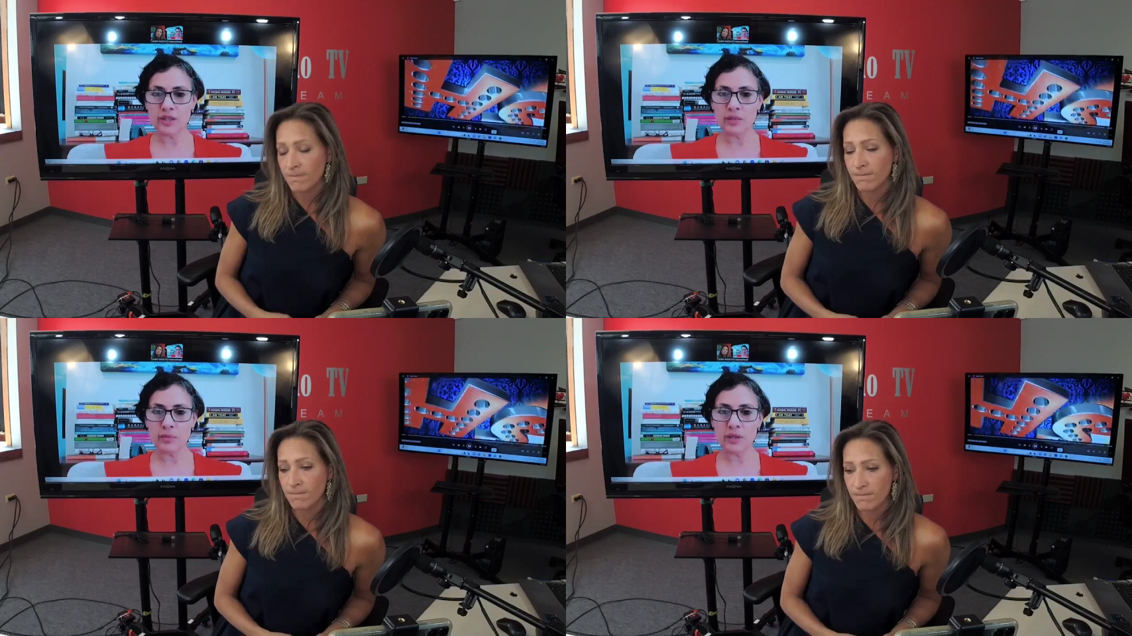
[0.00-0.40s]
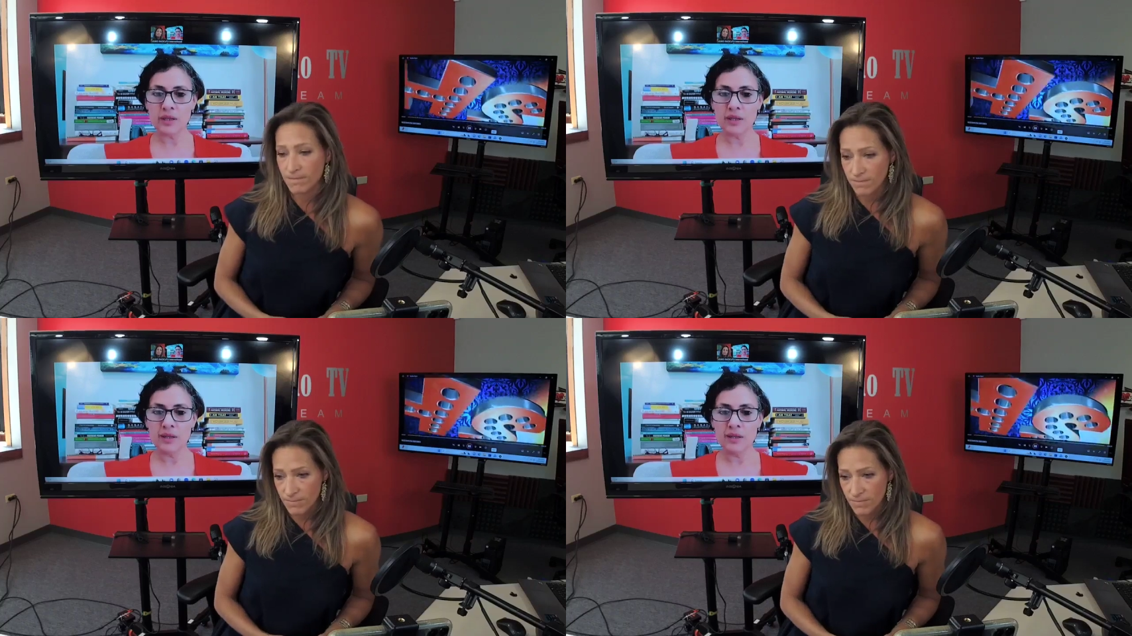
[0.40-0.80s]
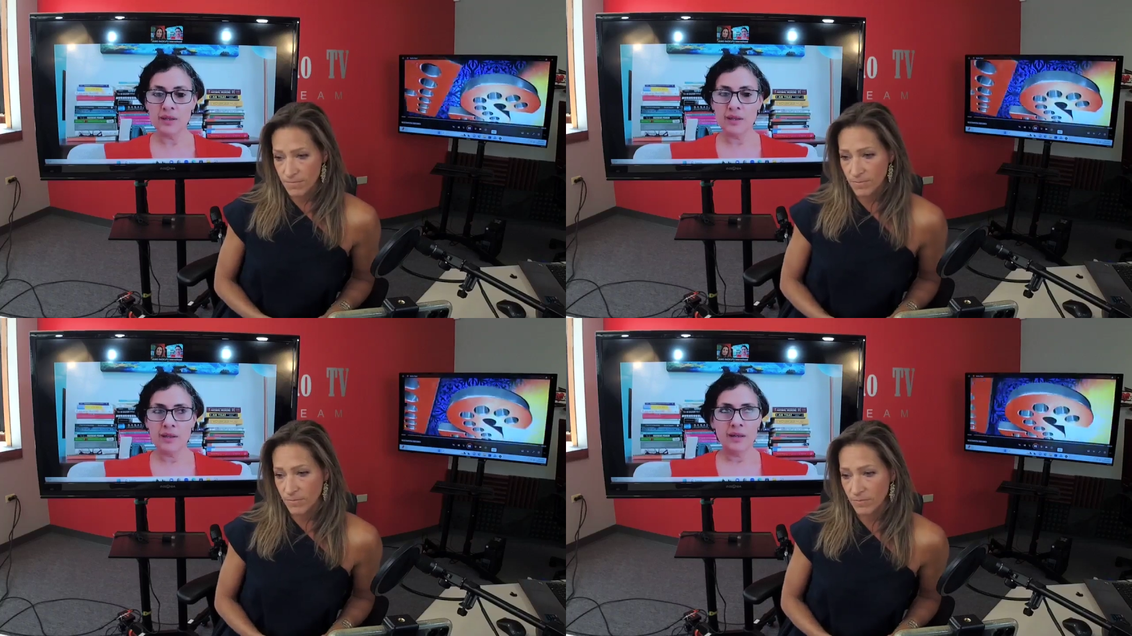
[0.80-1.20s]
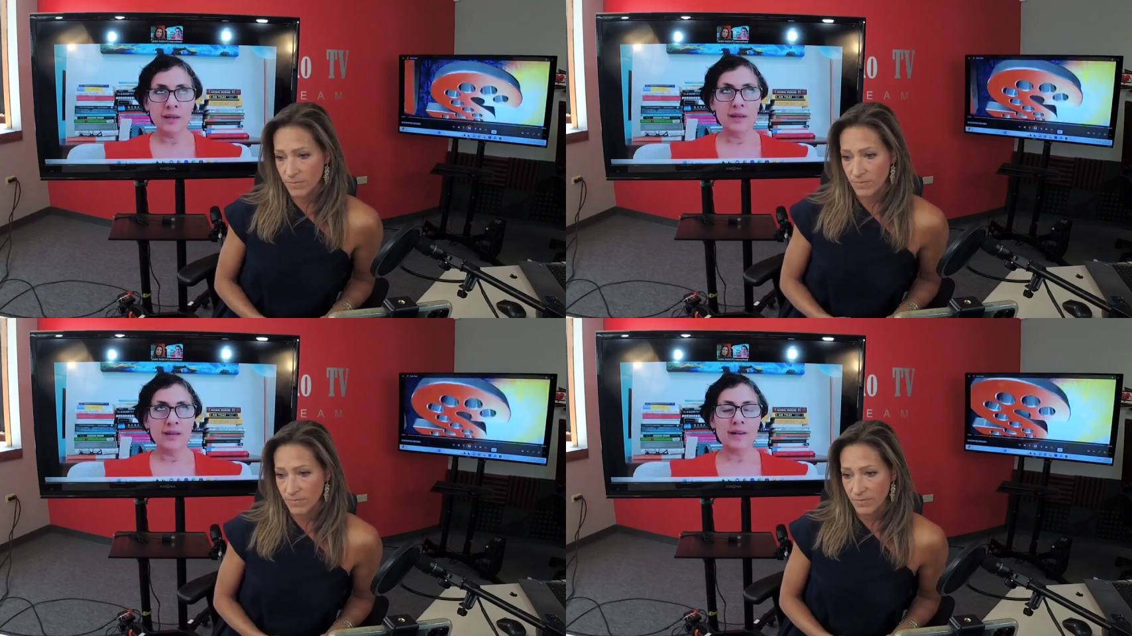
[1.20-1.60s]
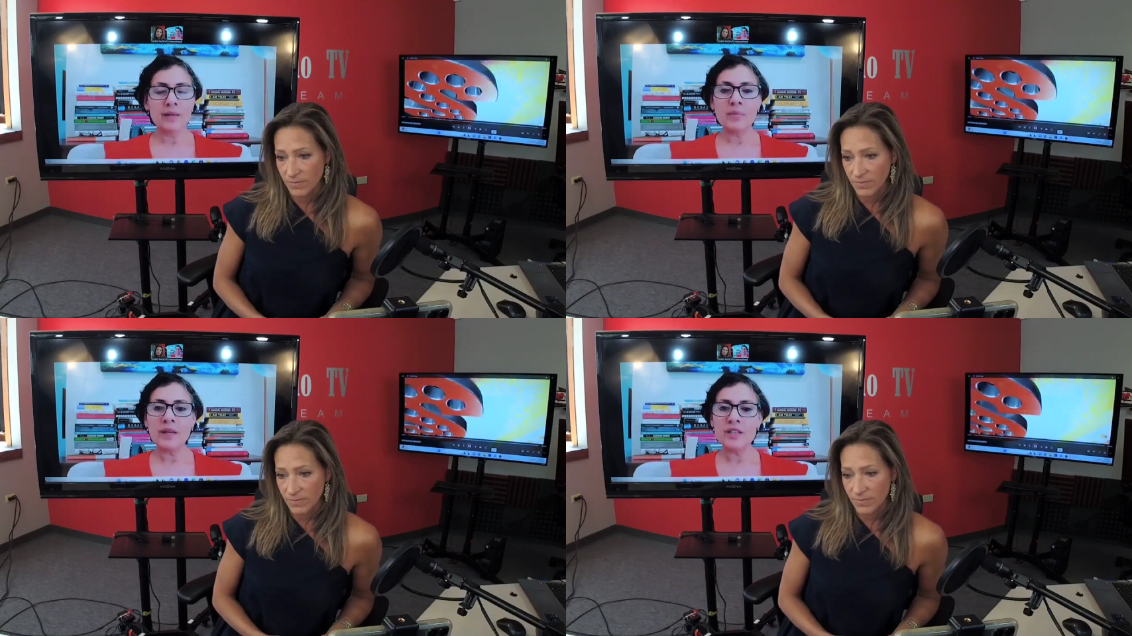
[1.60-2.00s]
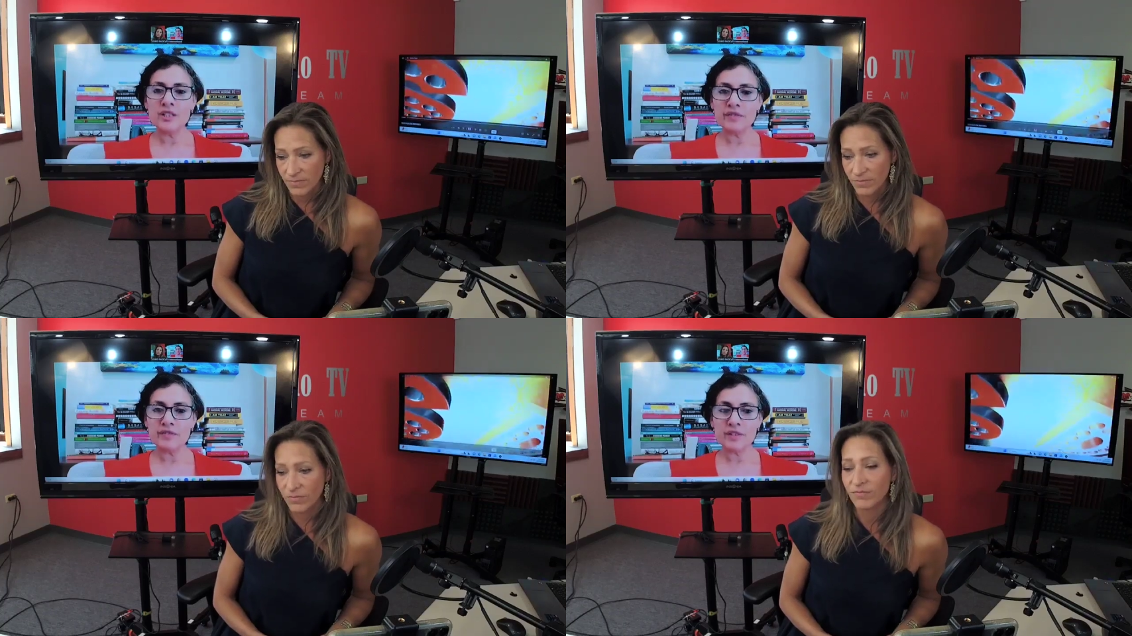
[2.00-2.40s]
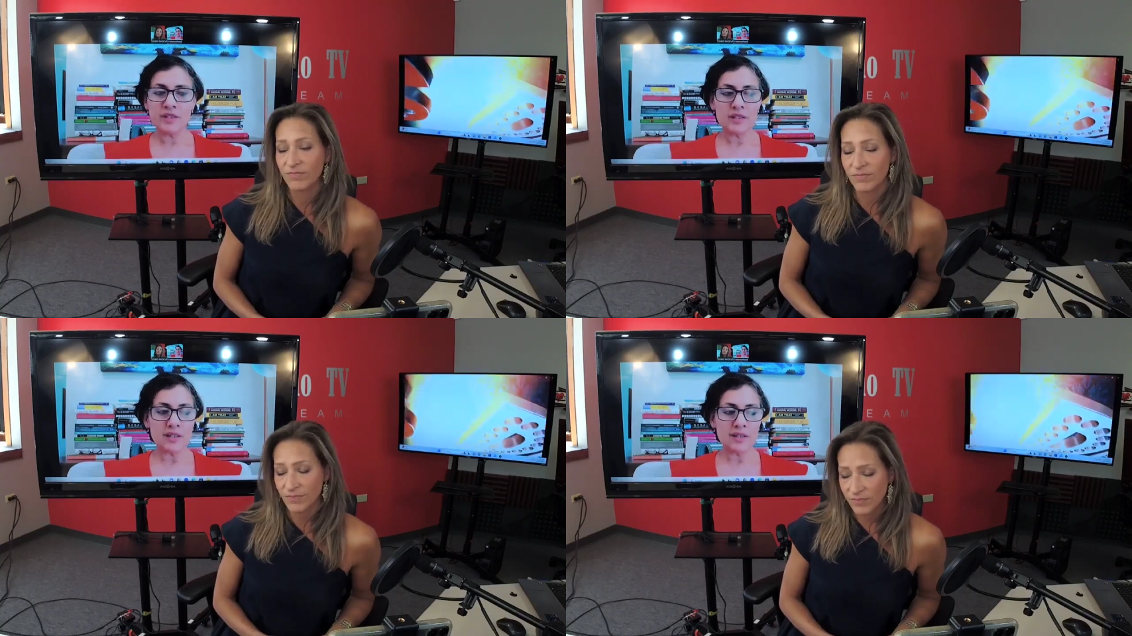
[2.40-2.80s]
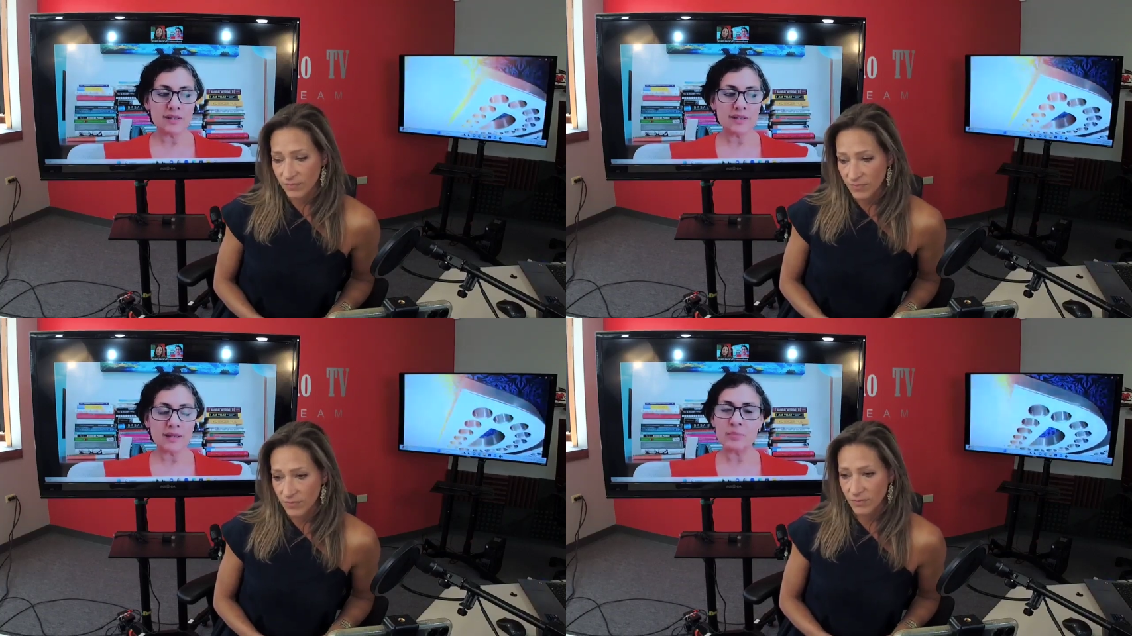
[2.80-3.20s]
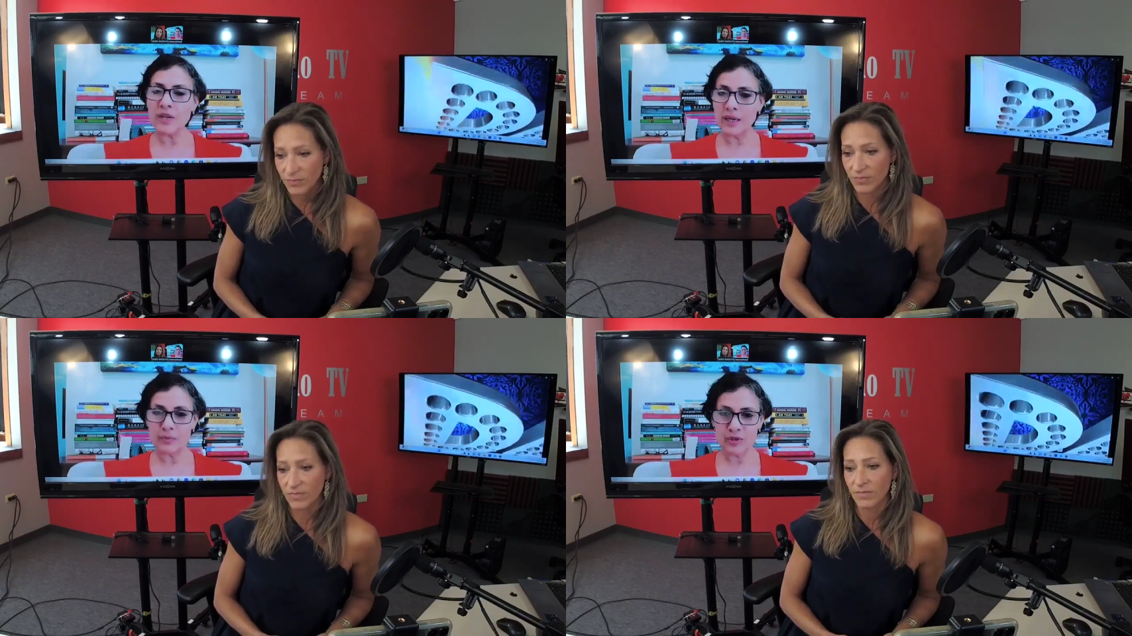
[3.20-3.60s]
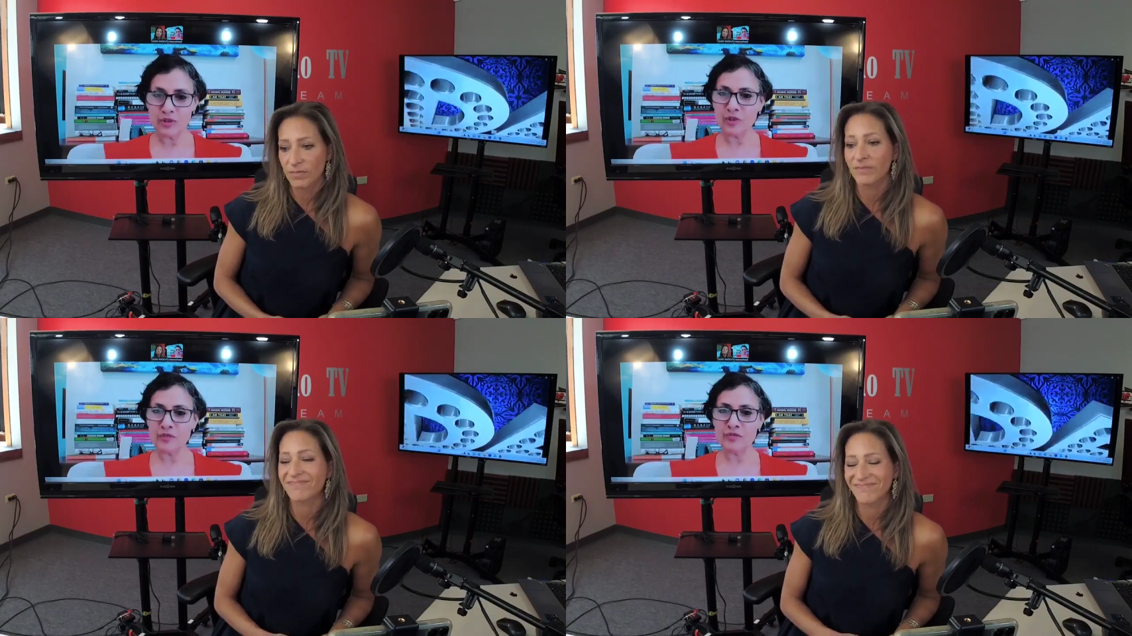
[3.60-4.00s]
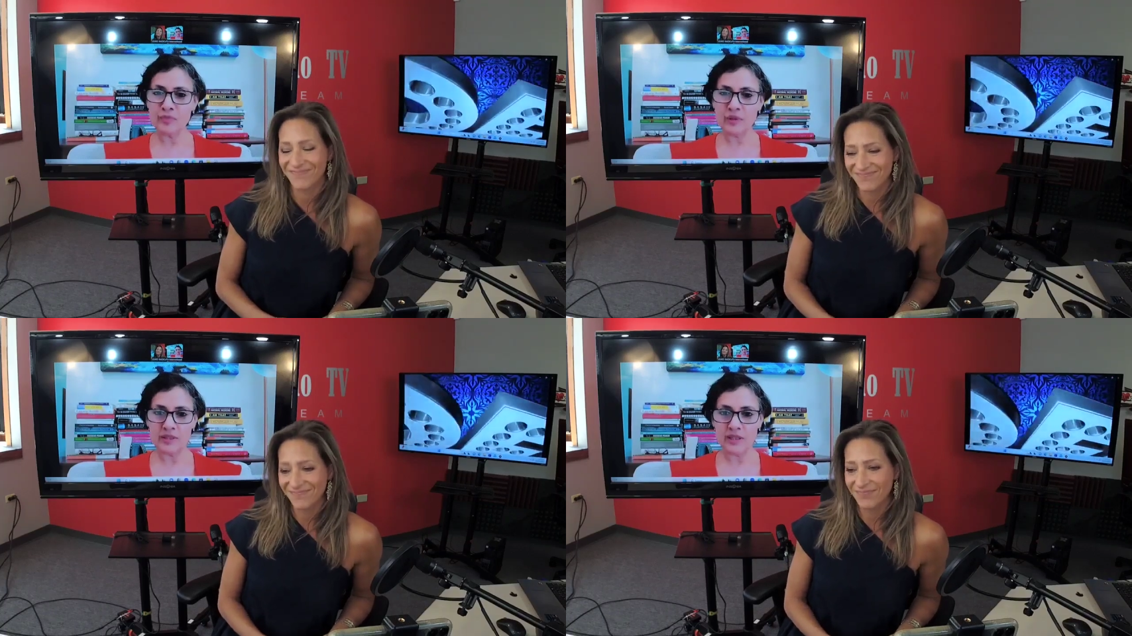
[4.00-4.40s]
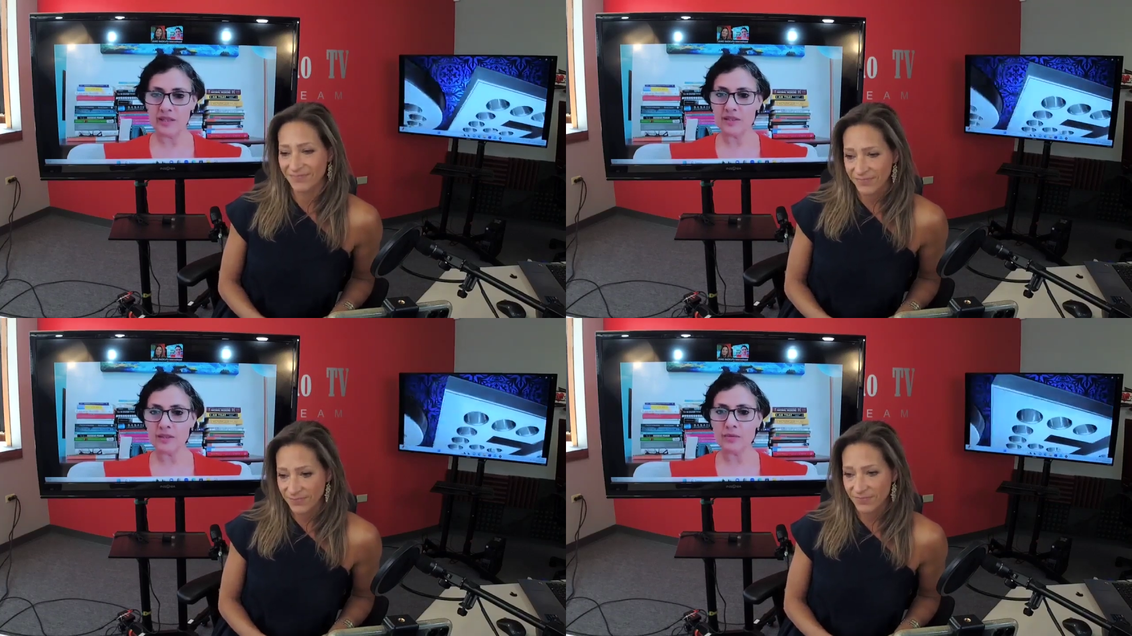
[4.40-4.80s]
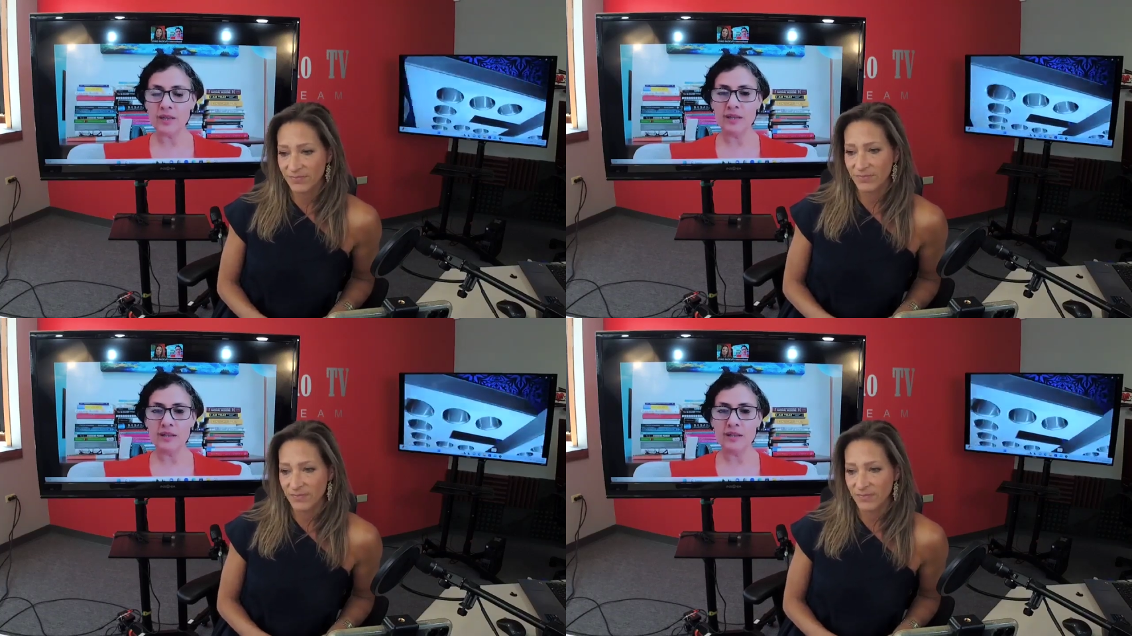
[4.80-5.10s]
Speaker 1: can be there are many different subtypes of mm-hmm. breast cancer, right?